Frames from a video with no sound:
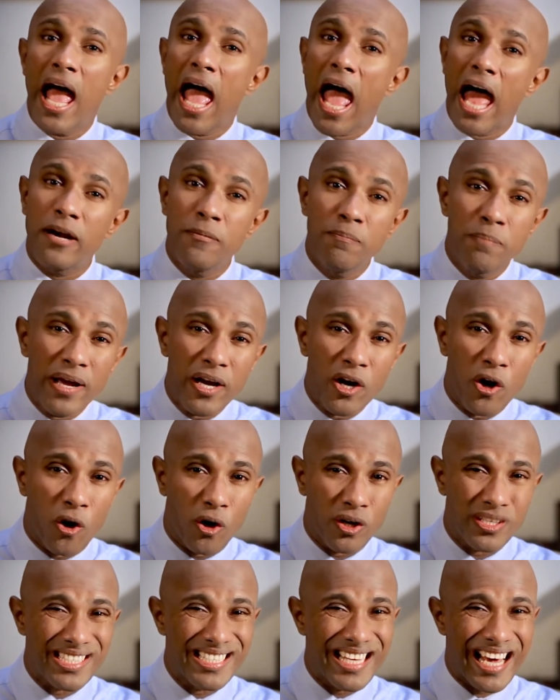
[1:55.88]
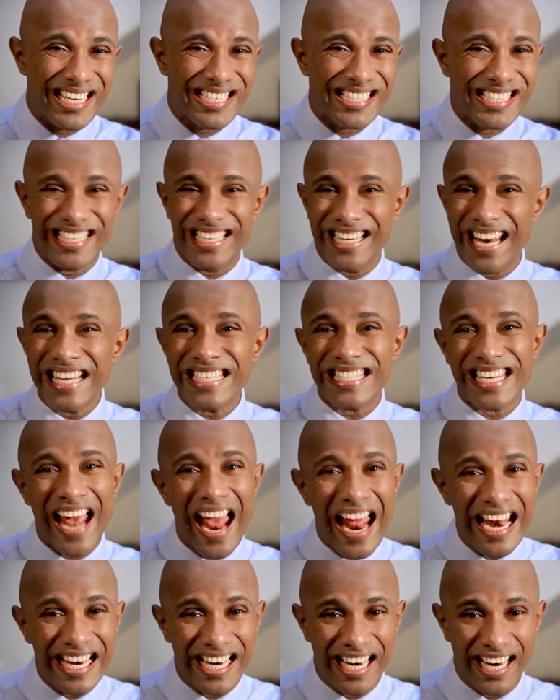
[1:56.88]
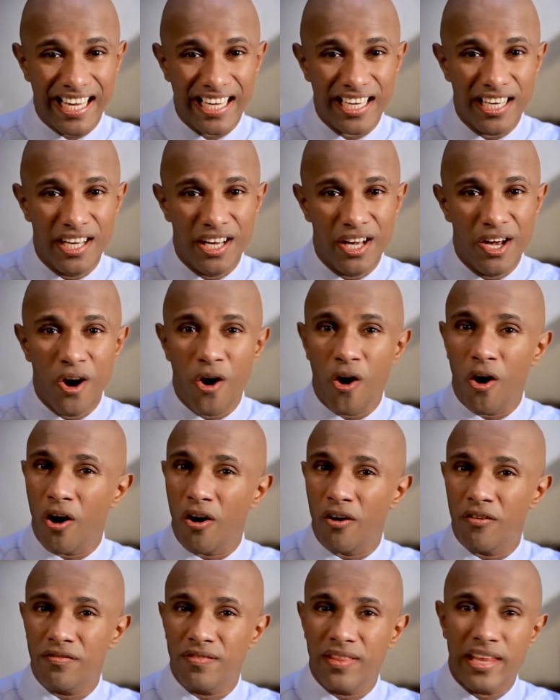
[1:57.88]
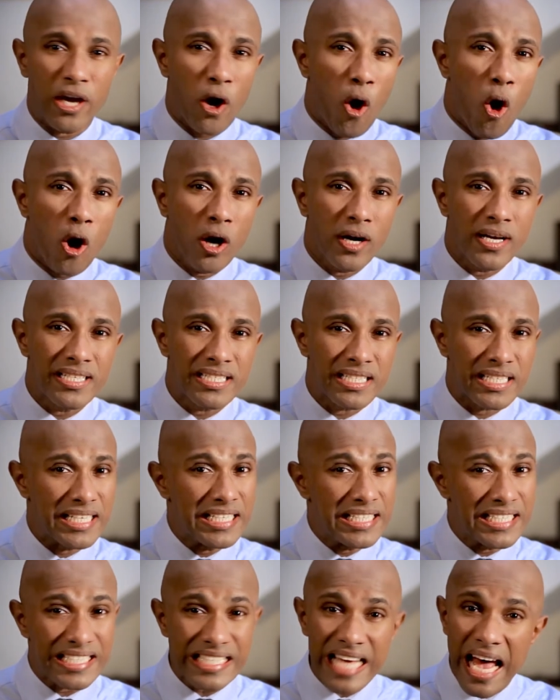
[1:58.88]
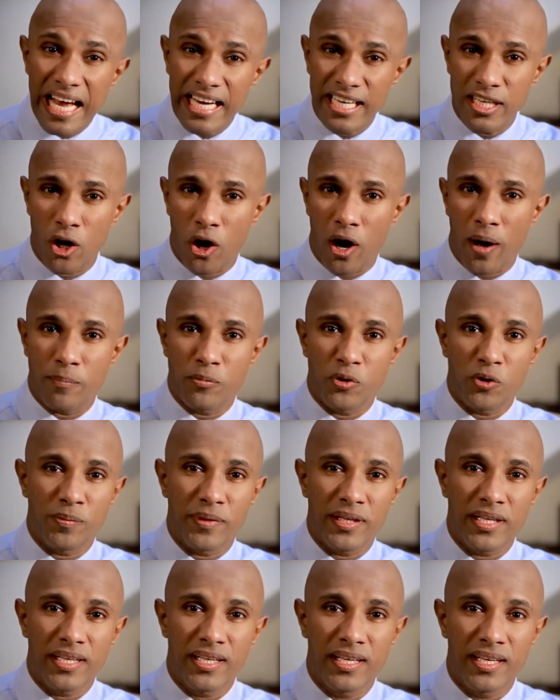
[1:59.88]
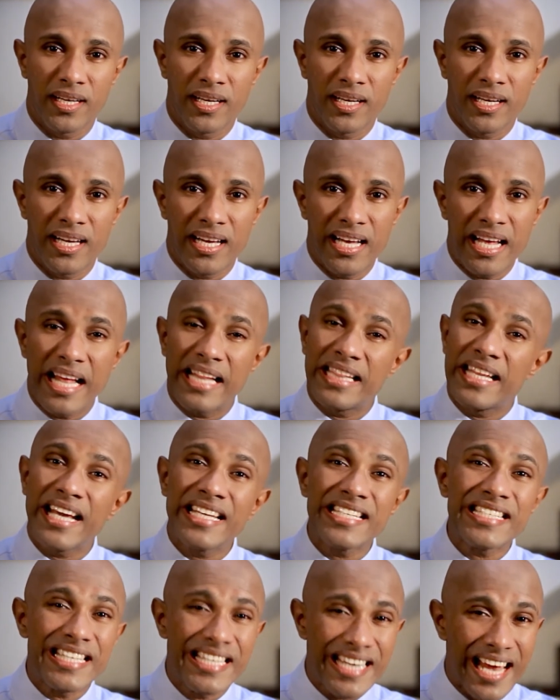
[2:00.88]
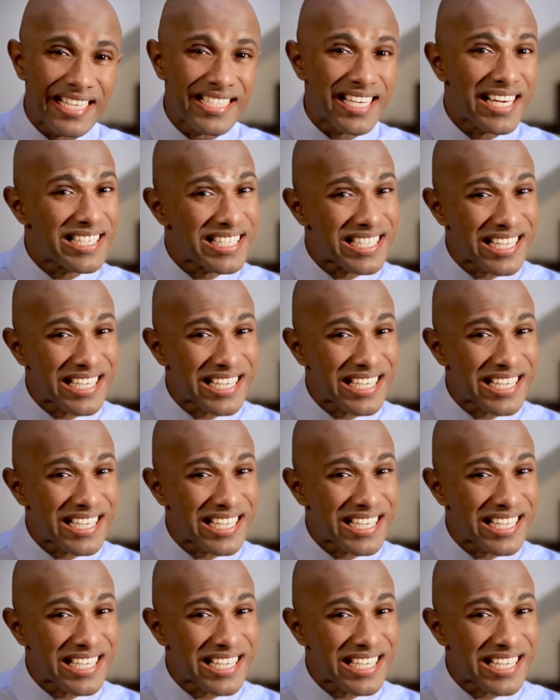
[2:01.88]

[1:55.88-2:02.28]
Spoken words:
And because there is less handling of the organs inside your abdomen, there is less